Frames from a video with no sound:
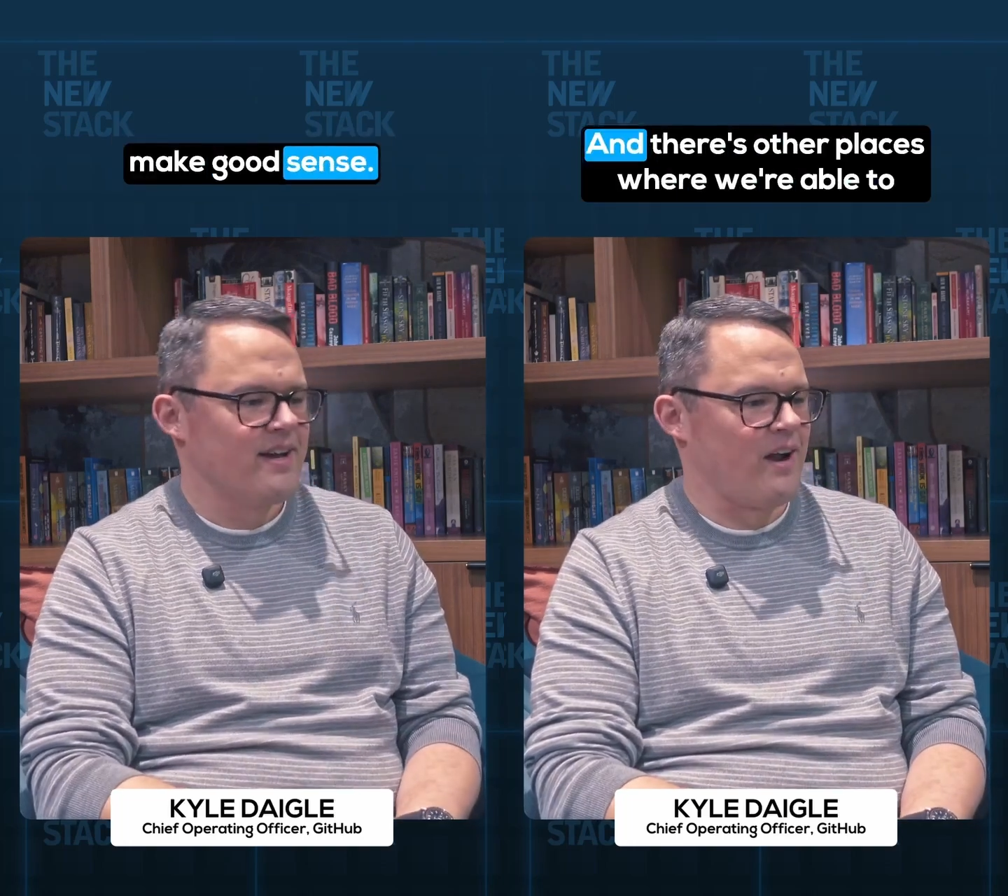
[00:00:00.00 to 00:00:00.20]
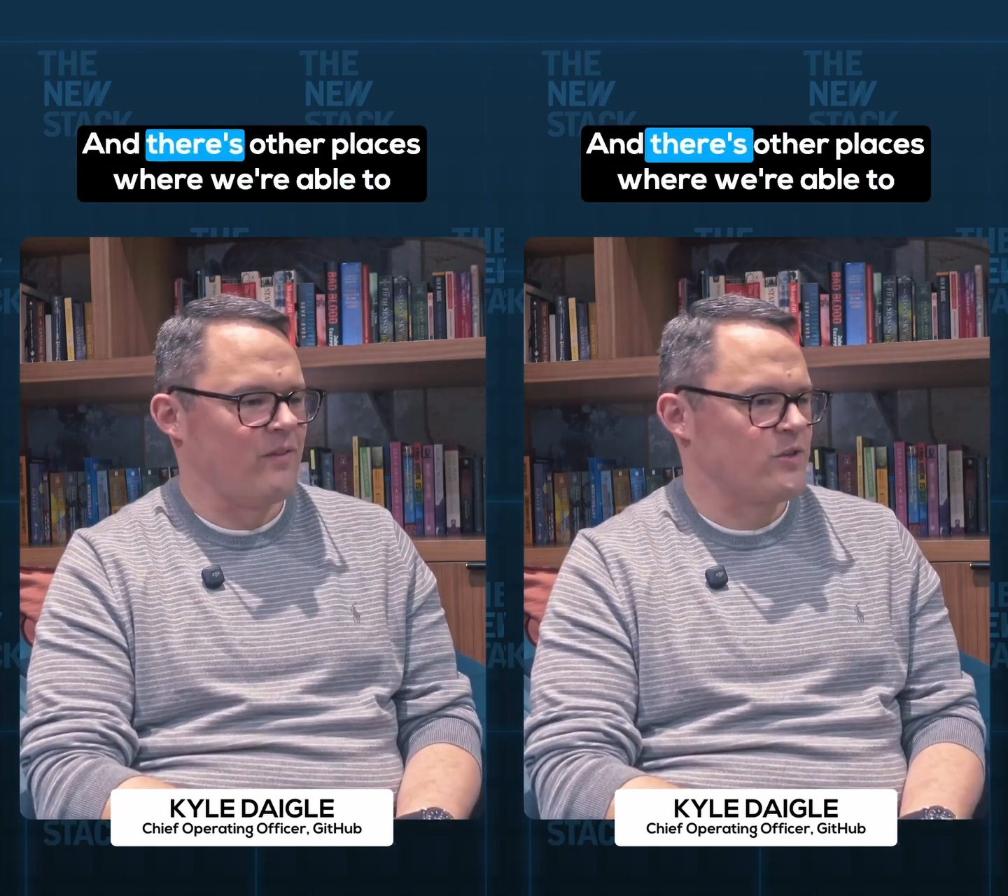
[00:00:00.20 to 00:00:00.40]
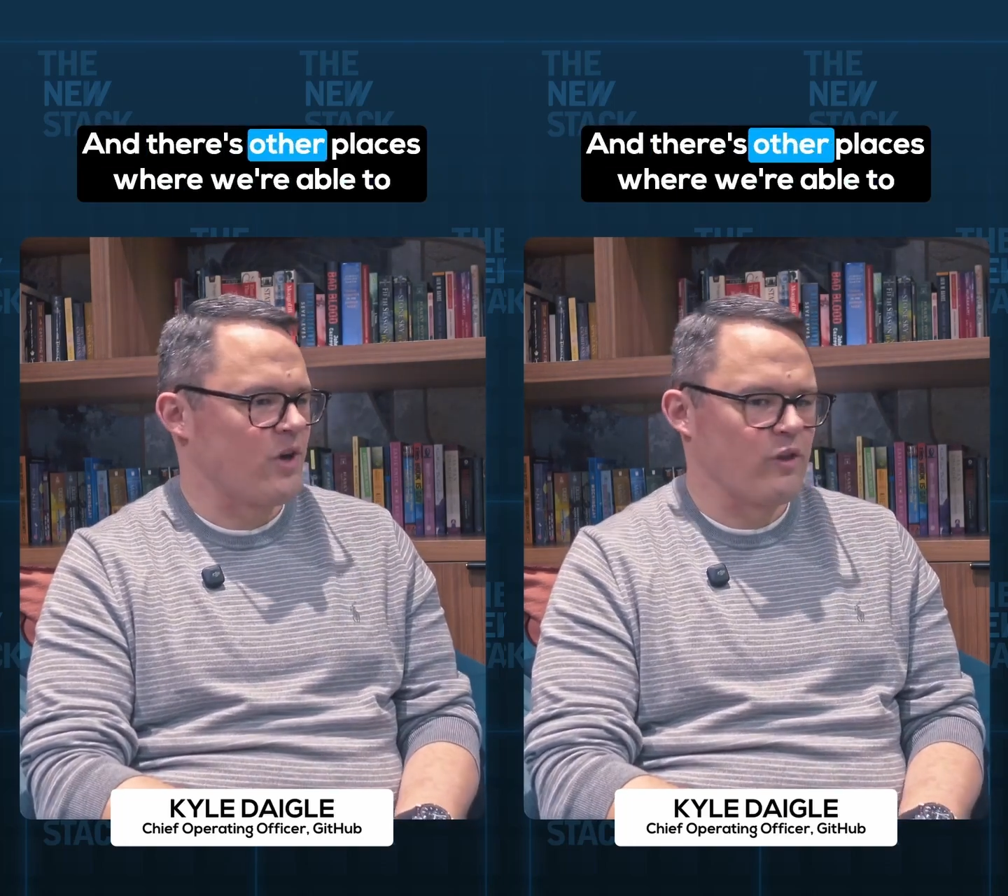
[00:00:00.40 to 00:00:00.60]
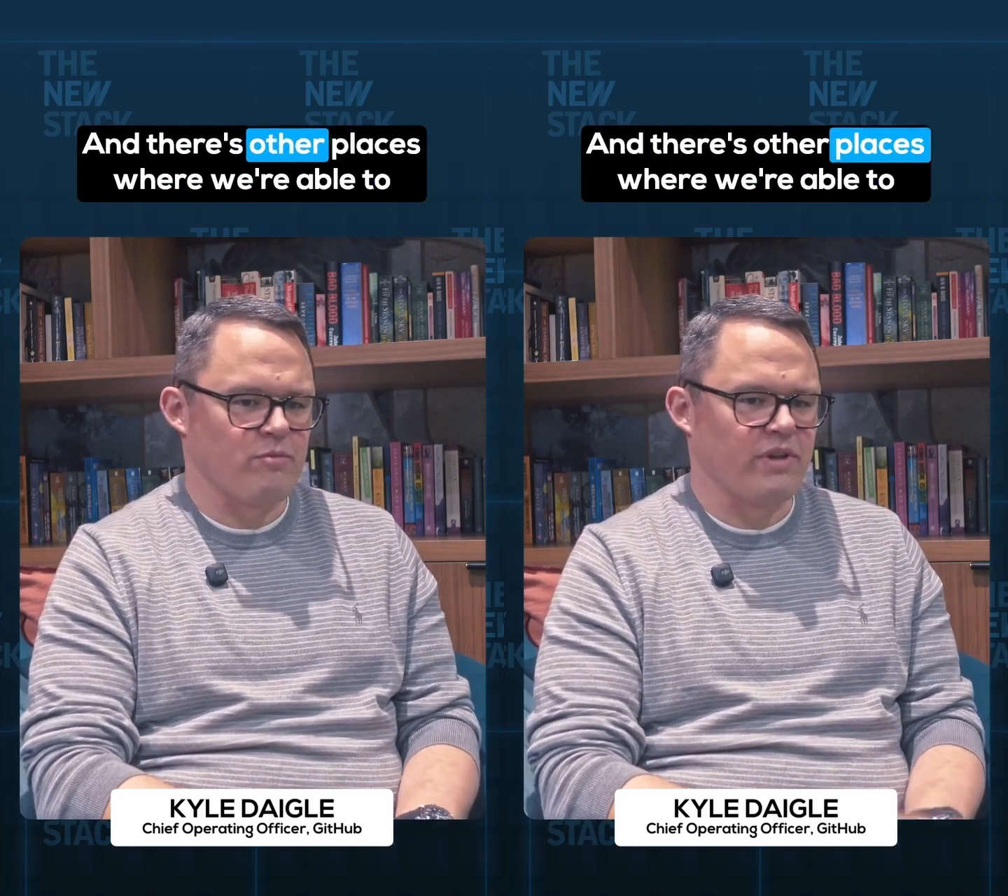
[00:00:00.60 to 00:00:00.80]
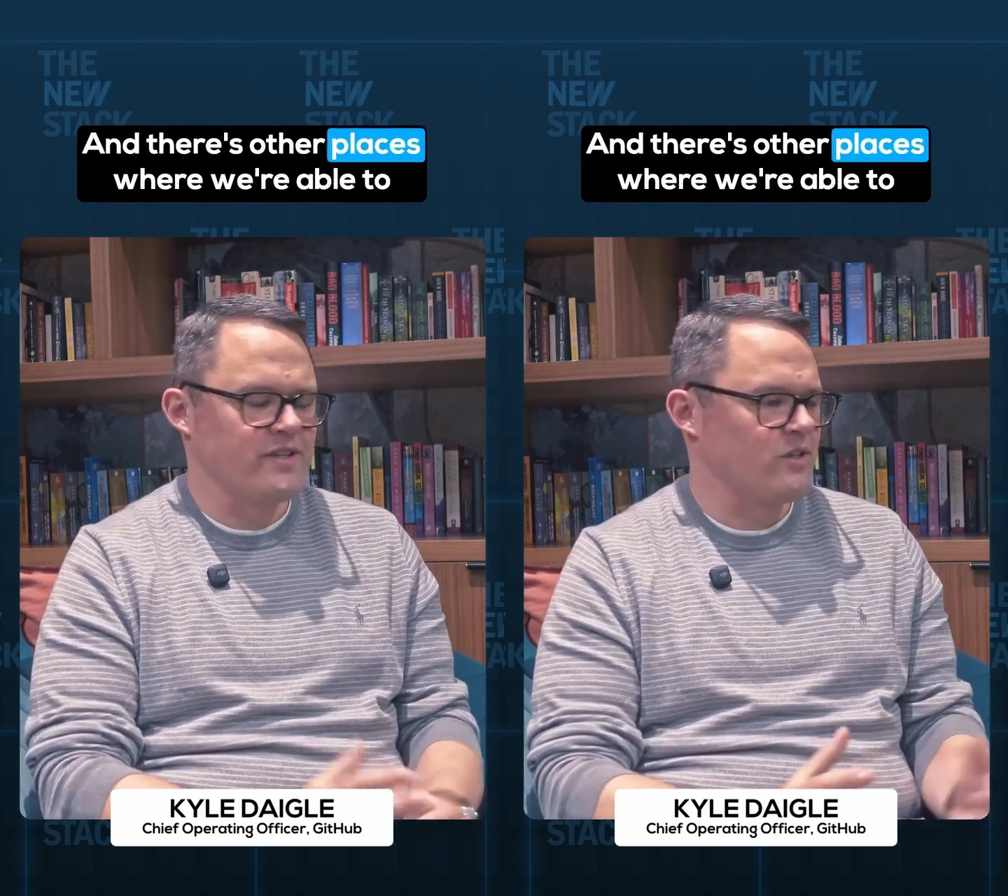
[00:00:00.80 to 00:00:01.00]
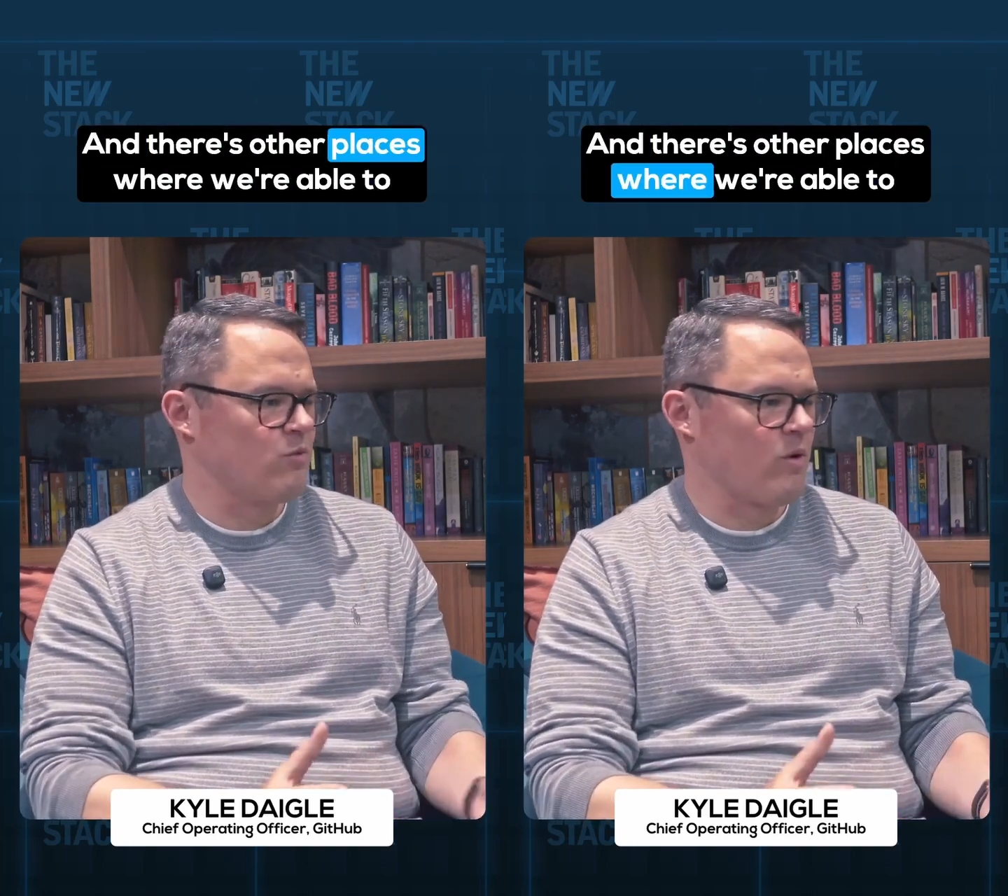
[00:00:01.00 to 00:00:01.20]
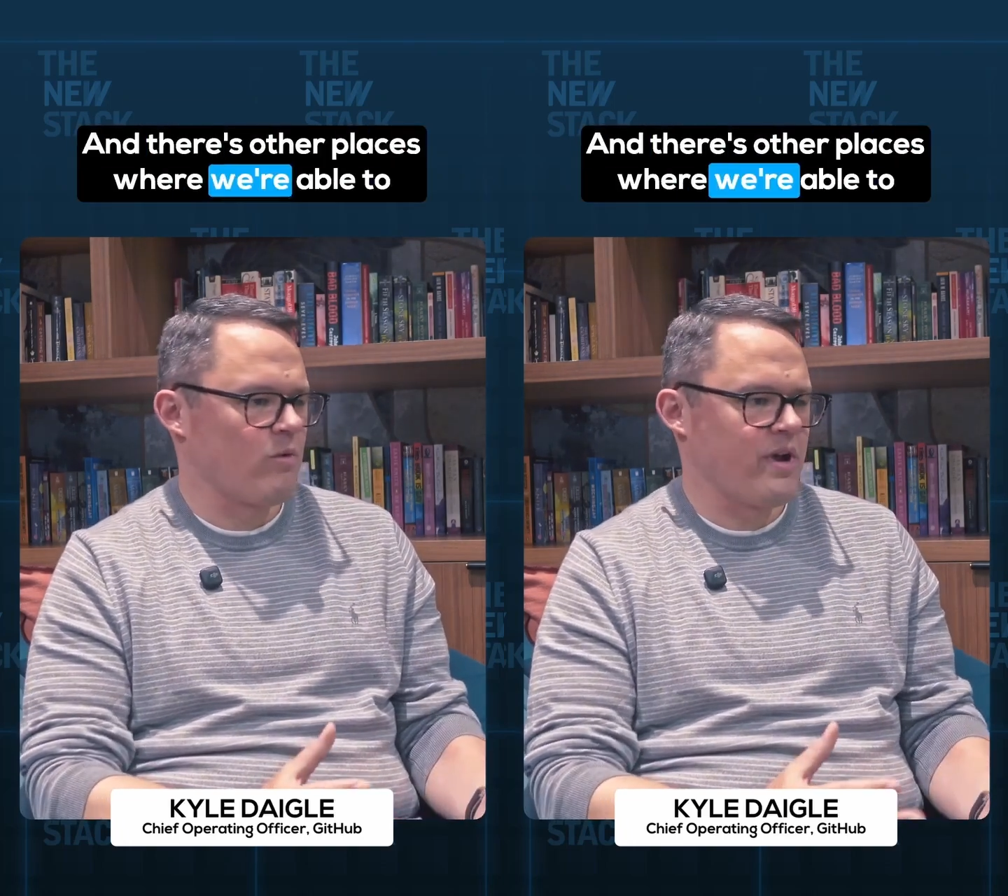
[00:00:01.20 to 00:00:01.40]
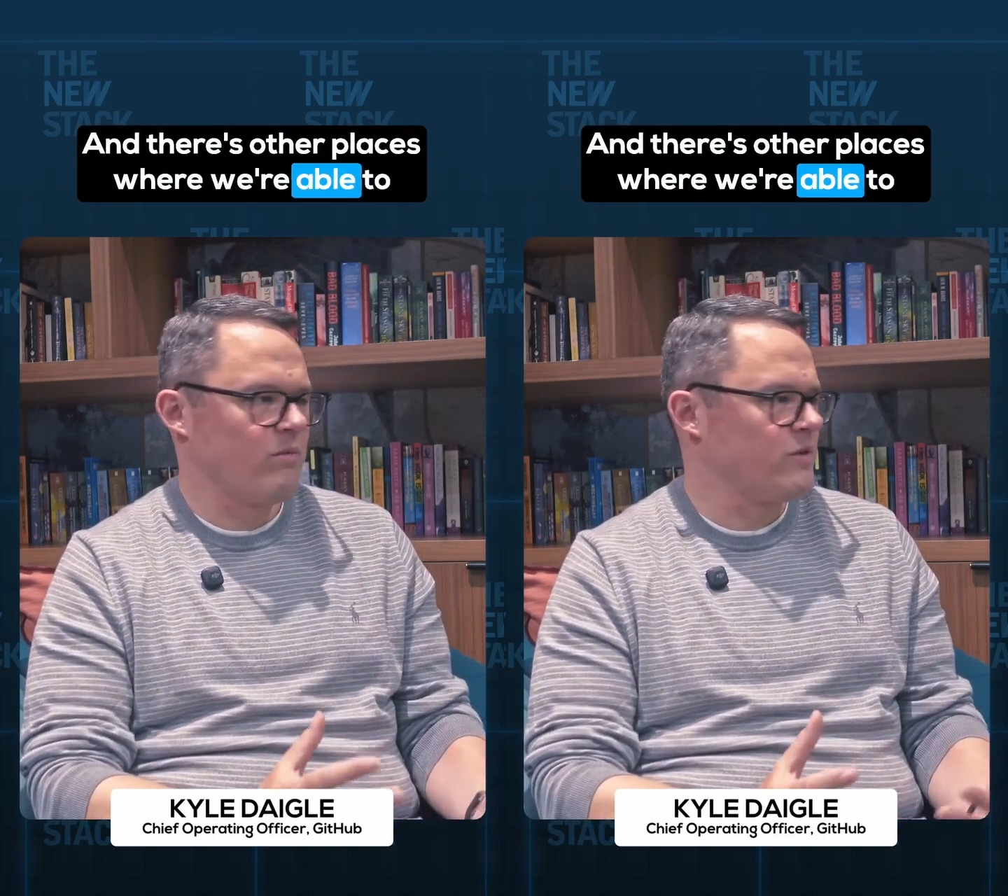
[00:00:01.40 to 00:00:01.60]
And there's other places where
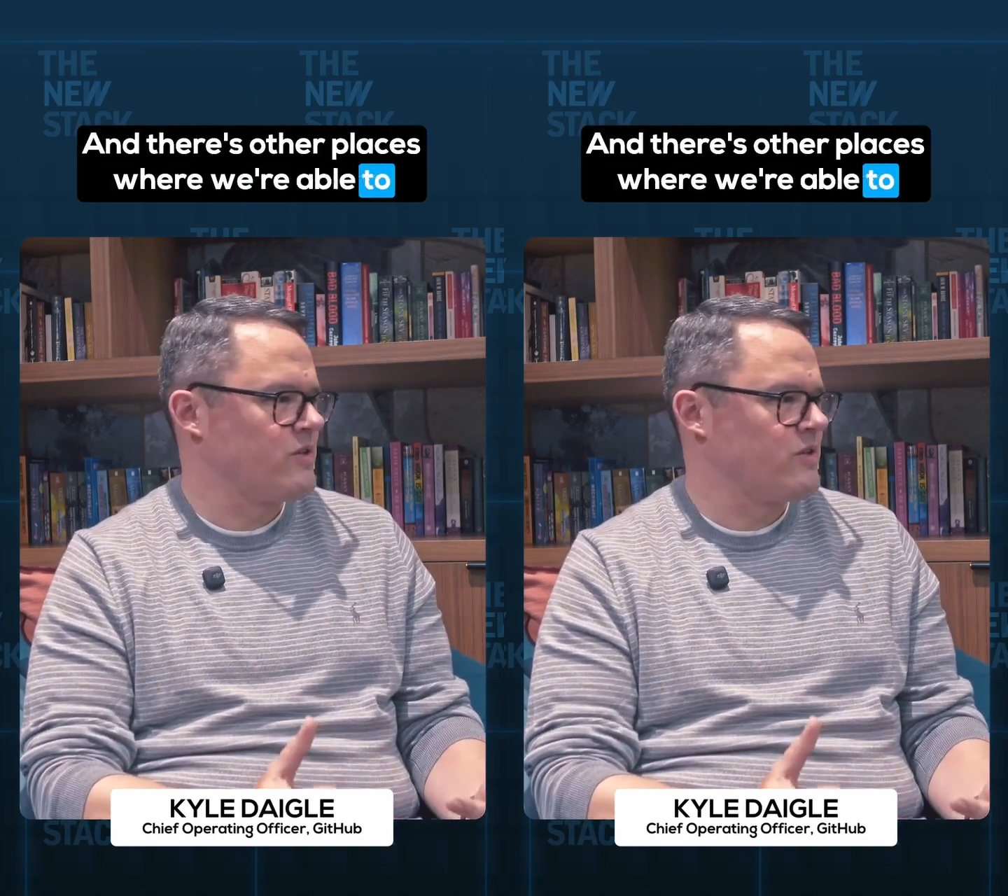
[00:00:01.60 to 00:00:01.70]
we're able